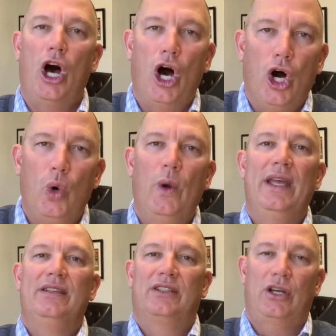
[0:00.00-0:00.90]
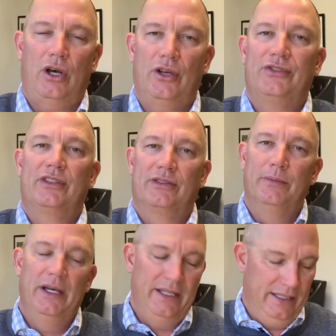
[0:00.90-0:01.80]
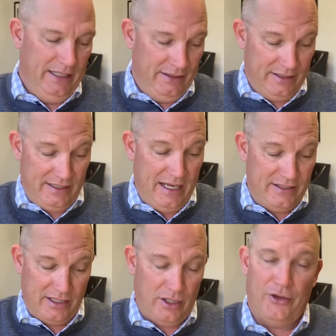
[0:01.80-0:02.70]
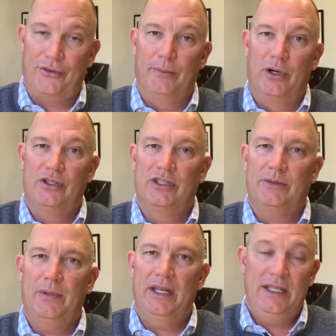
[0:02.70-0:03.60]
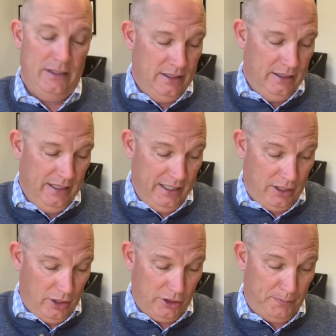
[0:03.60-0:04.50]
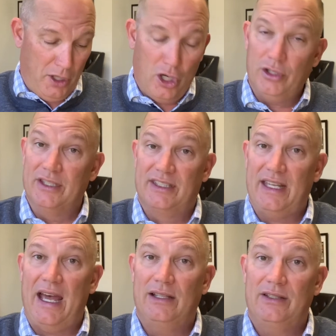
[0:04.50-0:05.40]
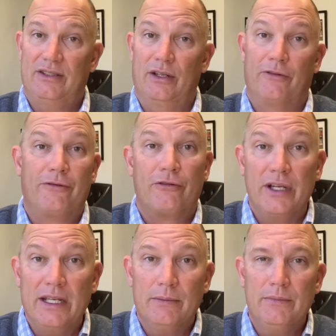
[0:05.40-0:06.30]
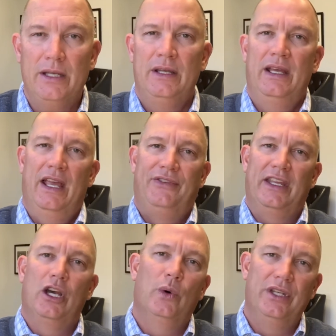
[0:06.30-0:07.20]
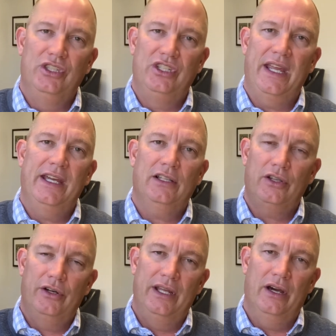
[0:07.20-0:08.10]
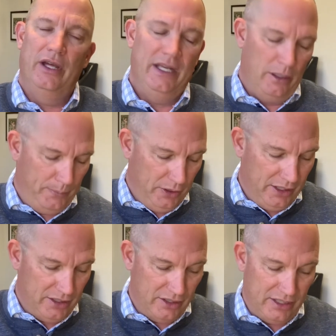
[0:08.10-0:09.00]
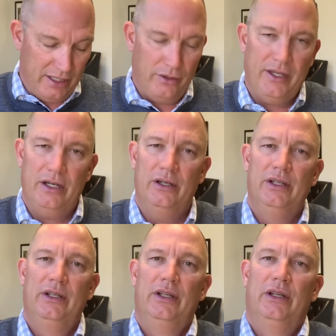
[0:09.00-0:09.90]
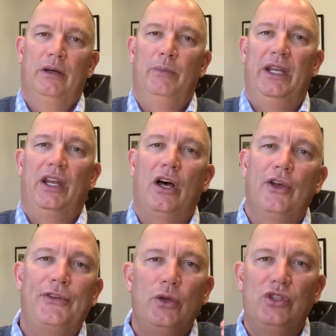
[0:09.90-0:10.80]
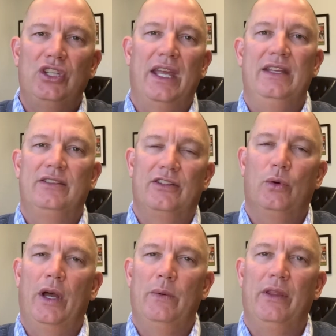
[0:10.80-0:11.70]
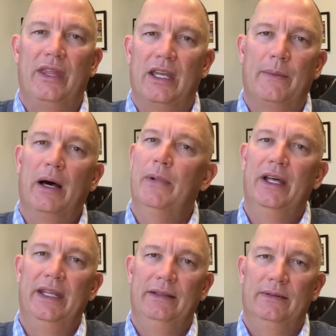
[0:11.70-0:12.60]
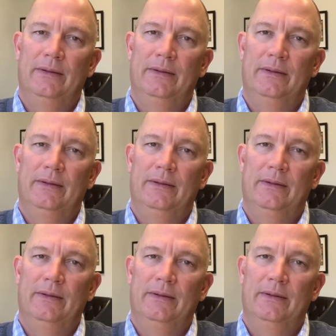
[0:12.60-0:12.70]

always cost us money. In this case, it cost the merchants money. It cost Paul and Silas their freedom as they go into jail and are put into jail there. But it also changes the way we think about money.